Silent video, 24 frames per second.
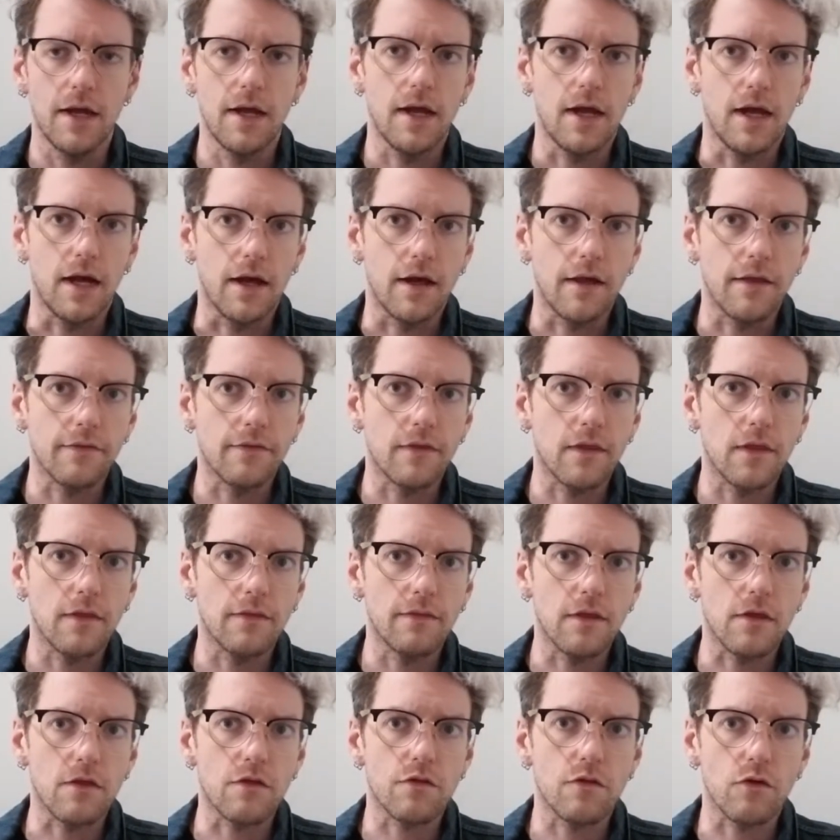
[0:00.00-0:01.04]
And then
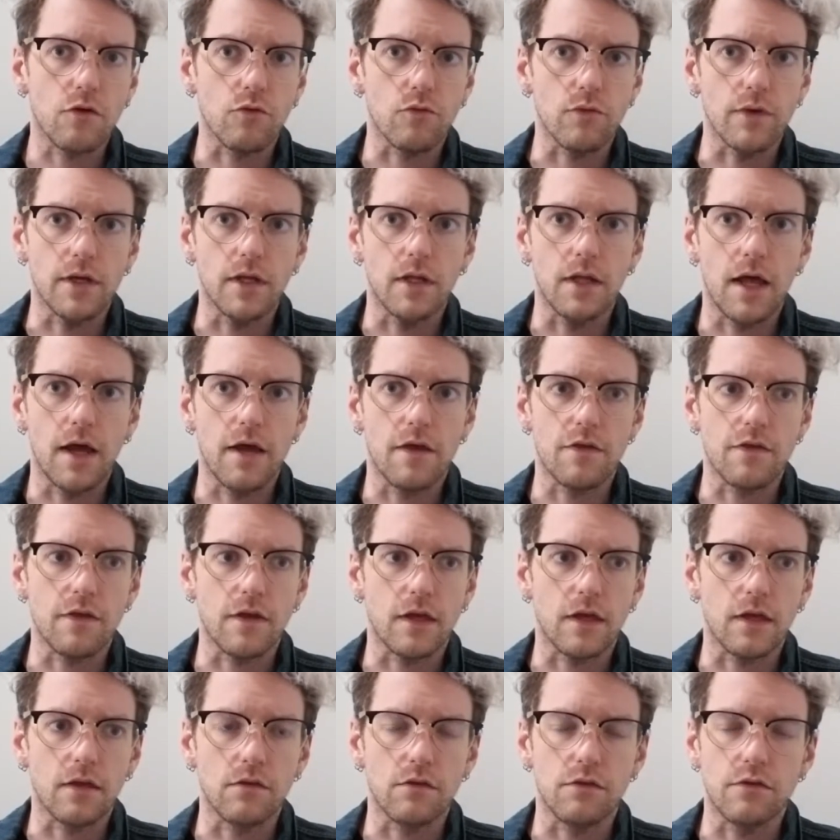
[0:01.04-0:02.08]
they start
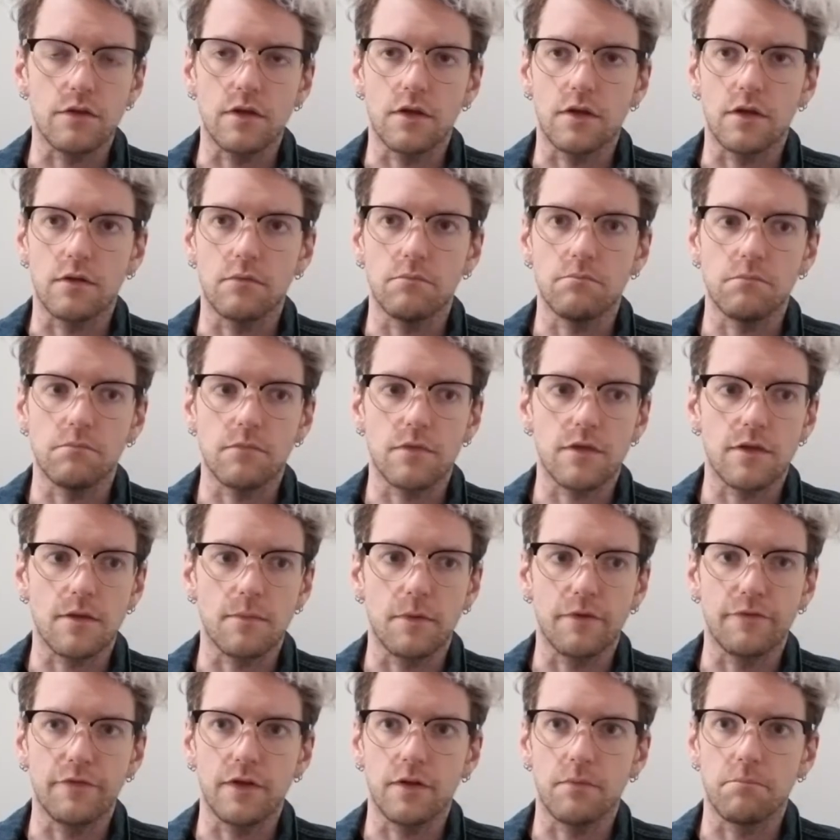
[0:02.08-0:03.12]
realizing that some
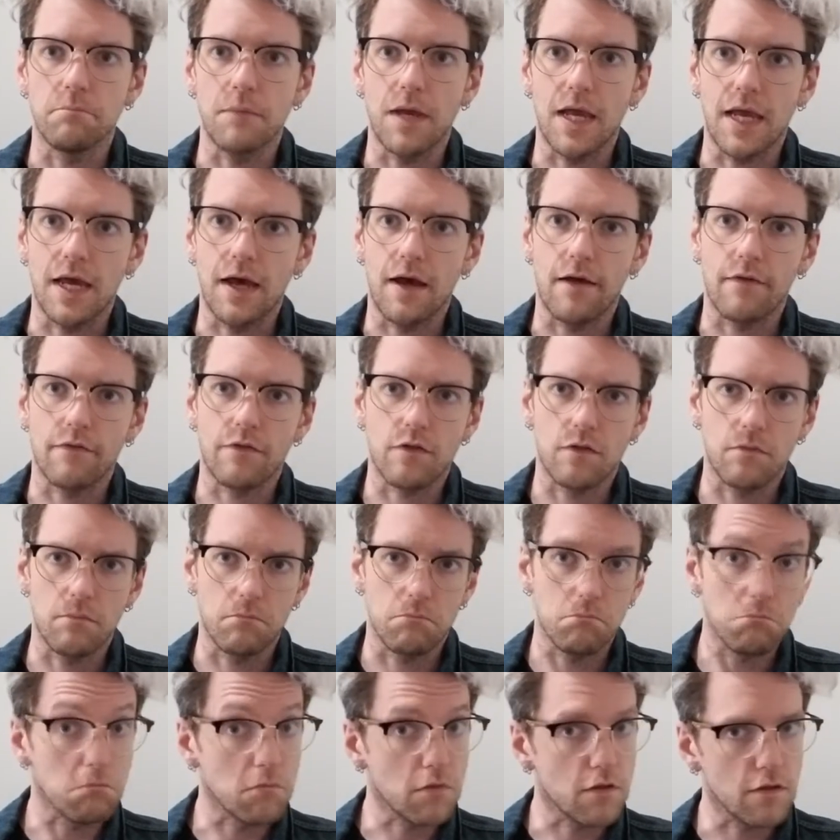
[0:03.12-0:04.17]
of it may have
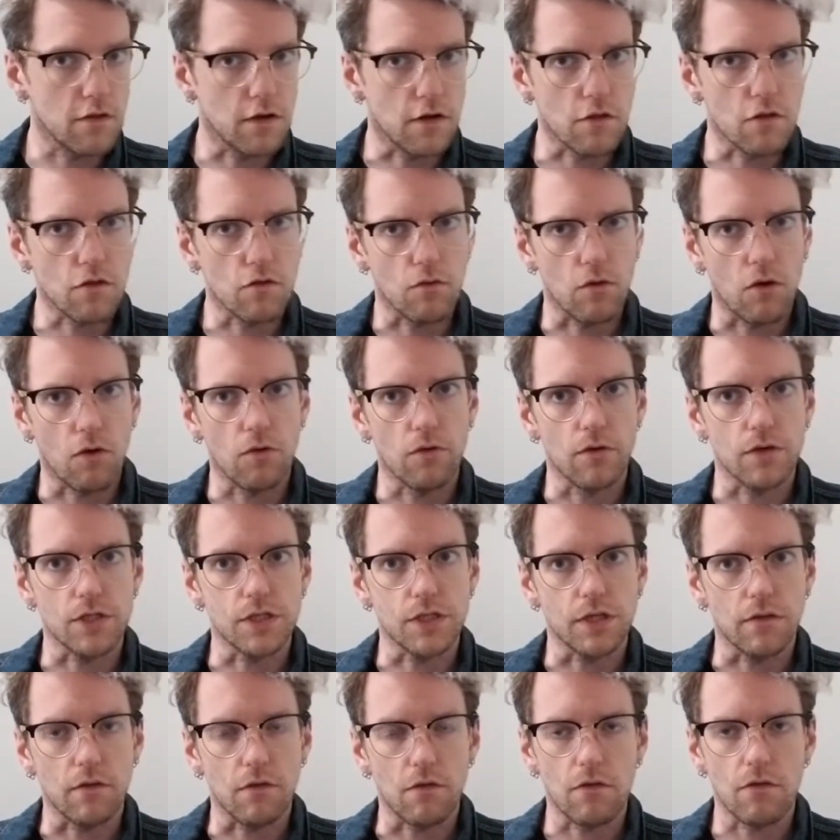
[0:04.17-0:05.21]
some sinister
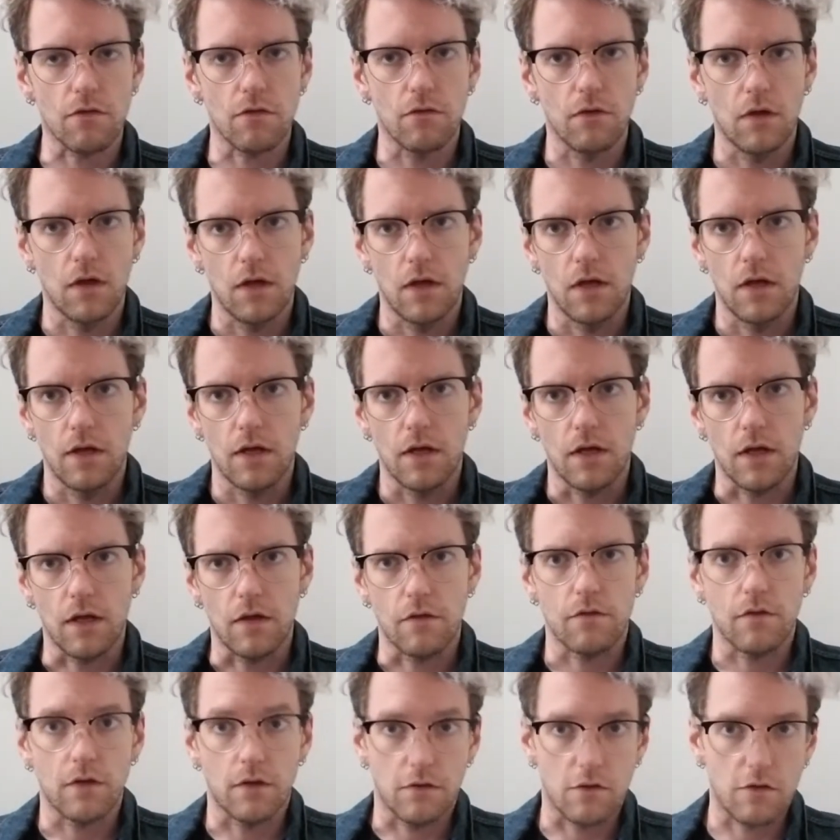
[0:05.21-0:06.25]
origins
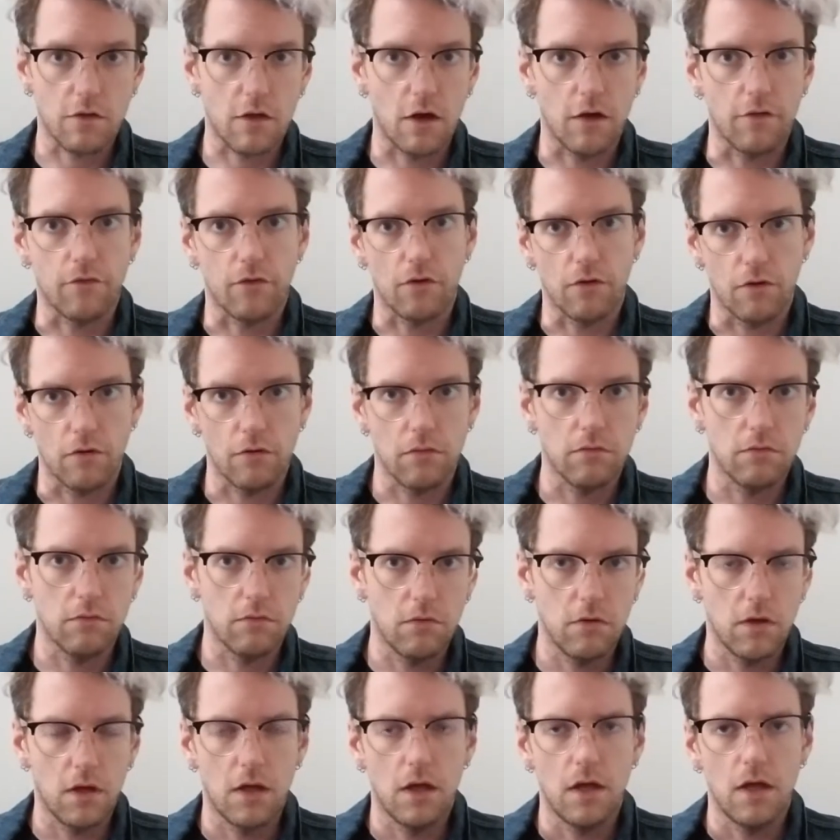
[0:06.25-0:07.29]
as they discover
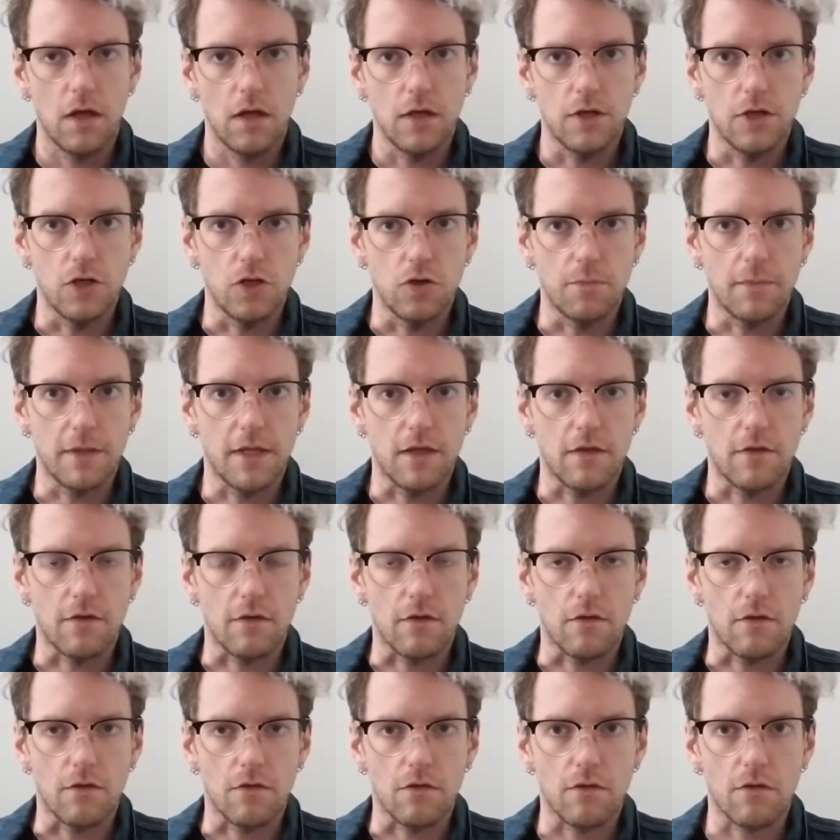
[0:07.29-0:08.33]
new
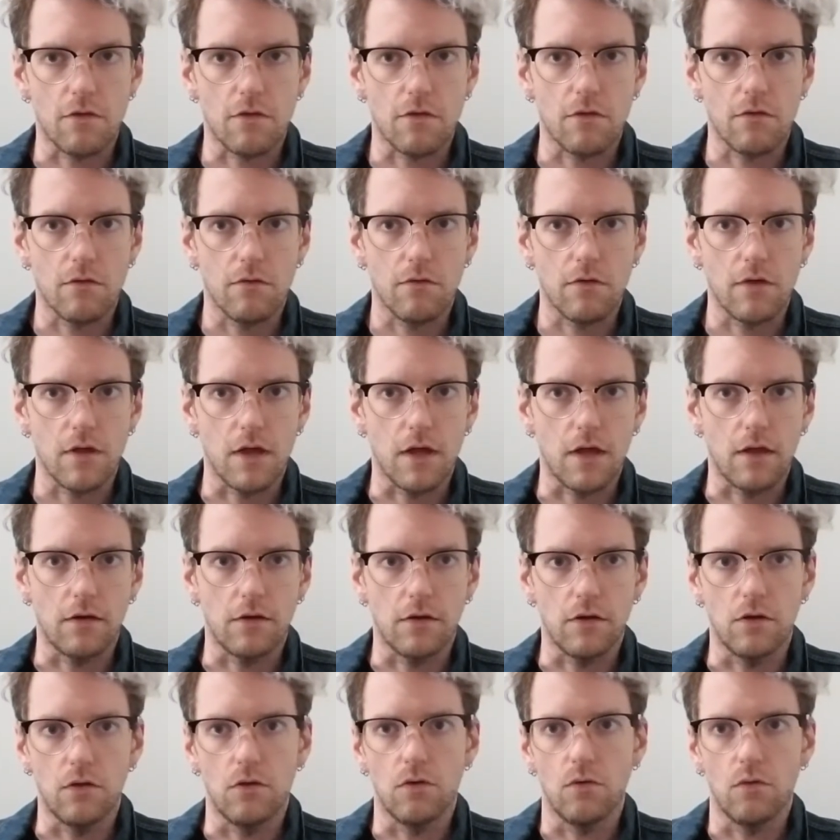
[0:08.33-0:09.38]
pieces and
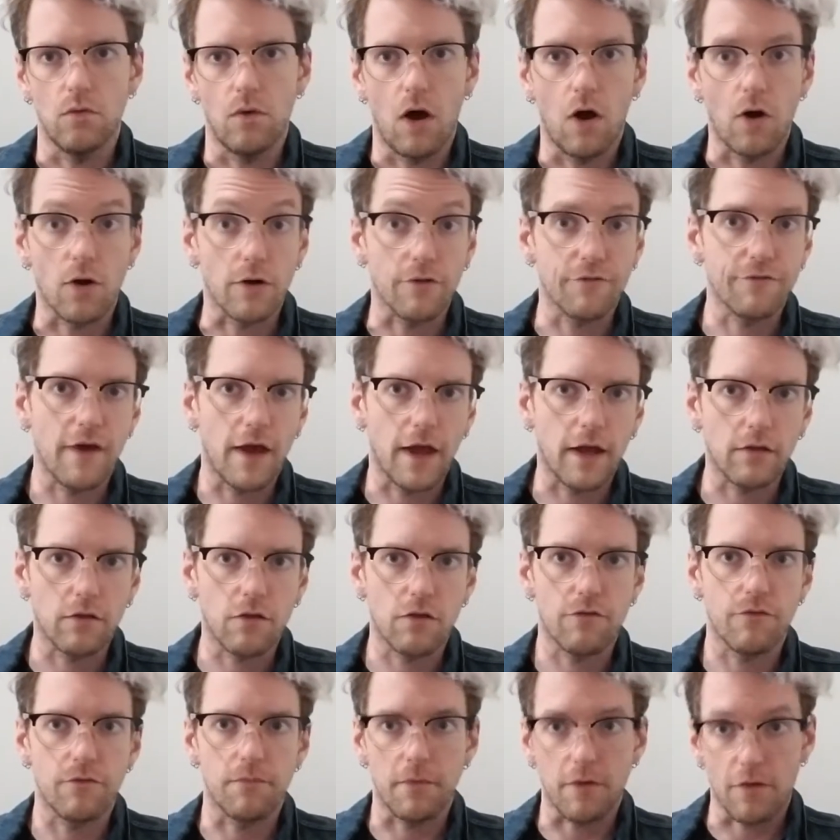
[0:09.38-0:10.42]
new
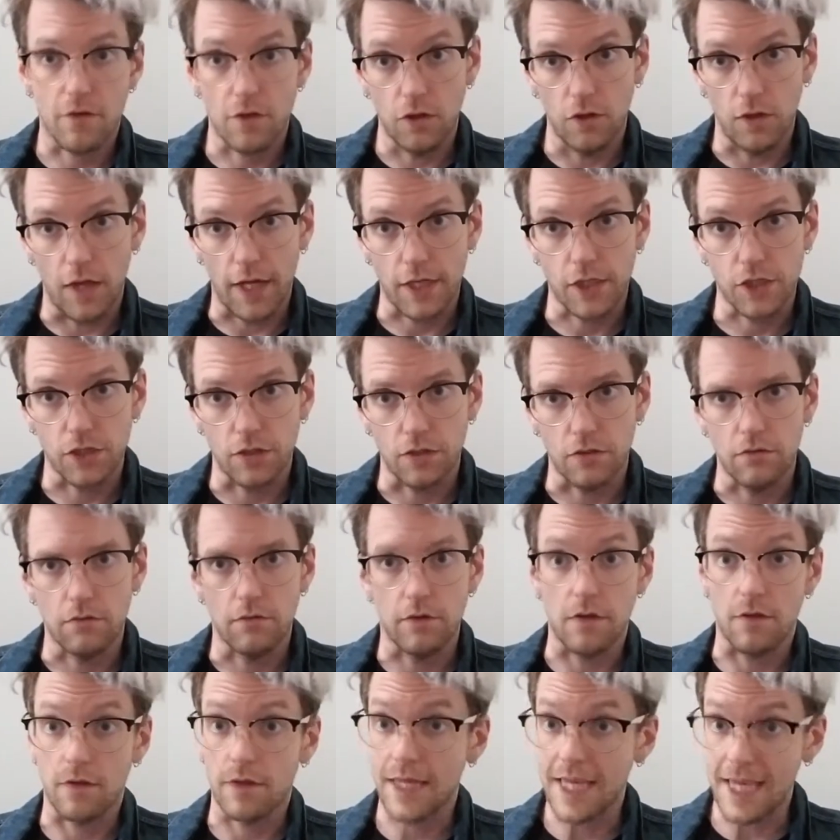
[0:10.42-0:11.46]
artifacts from this collection,
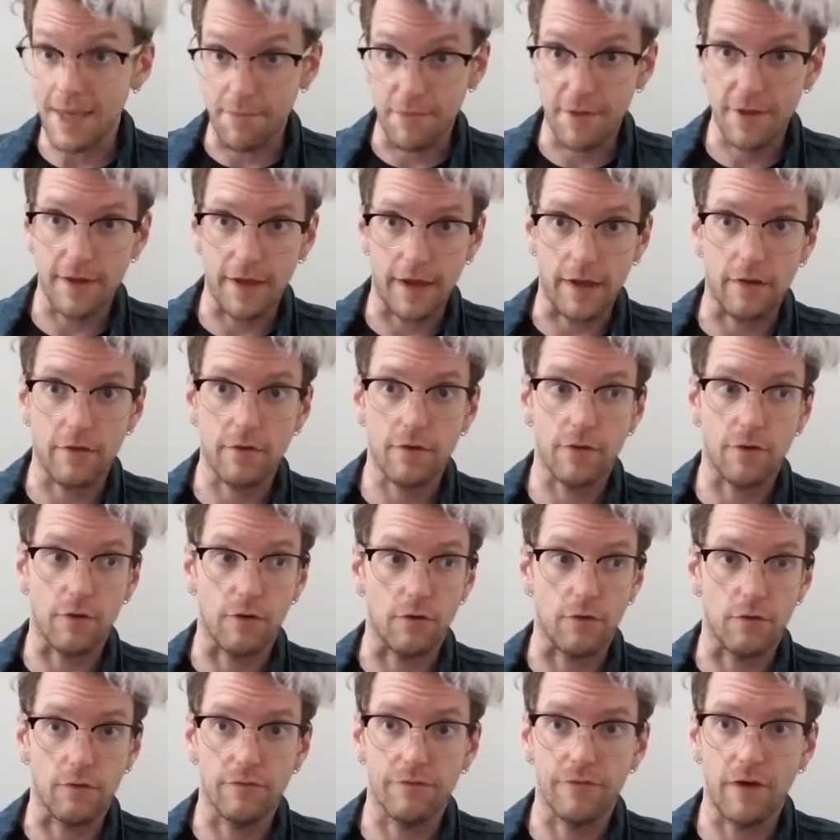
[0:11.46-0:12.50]
these keepsakes
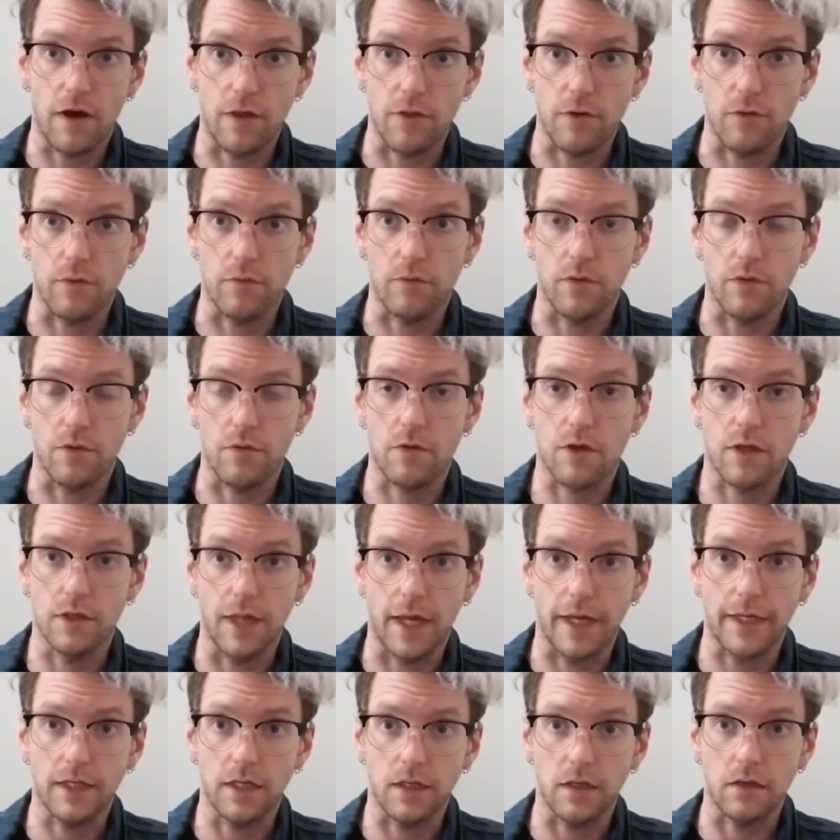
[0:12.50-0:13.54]
their father was
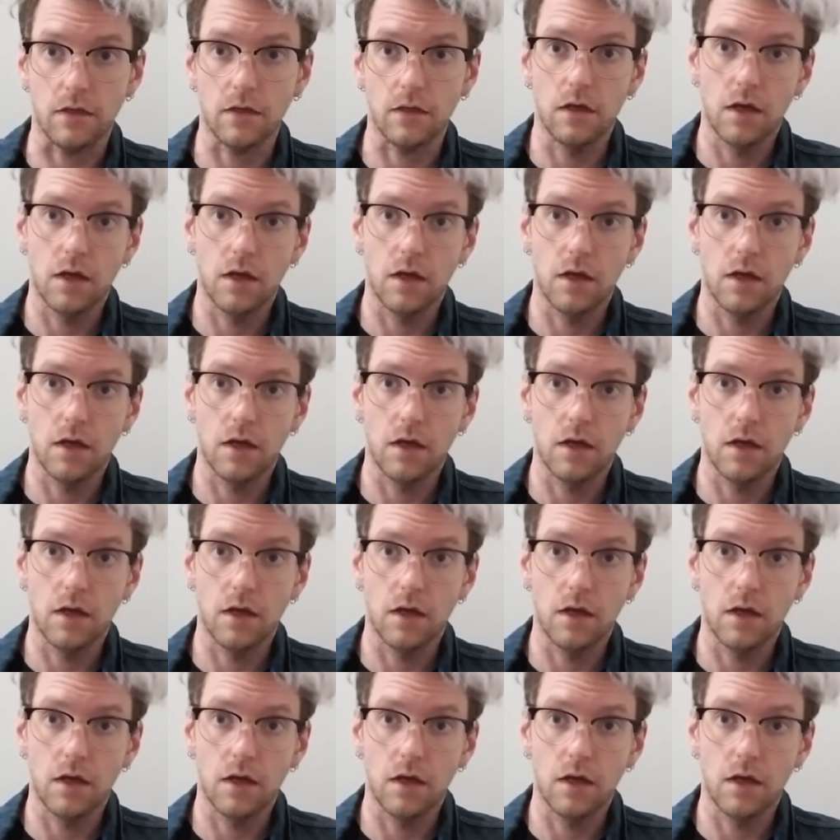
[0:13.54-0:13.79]
collecting.